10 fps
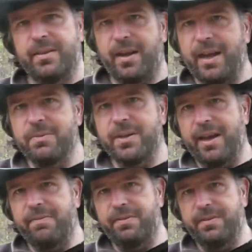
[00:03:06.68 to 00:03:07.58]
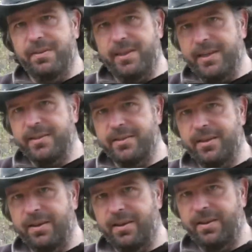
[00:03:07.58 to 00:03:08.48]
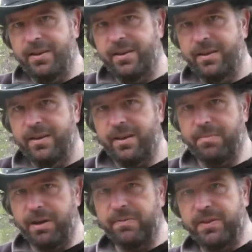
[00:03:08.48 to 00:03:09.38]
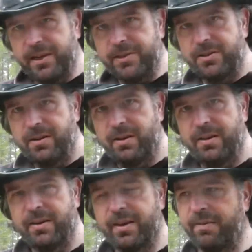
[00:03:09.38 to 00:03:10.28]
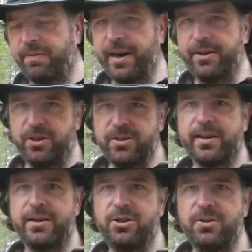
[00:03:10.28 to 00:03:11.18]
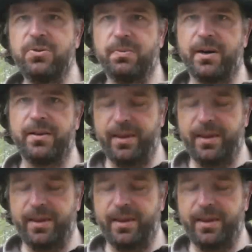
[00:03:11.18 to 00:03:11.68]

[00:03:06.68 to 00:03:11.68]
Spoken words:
I would have this above this if I just can choose one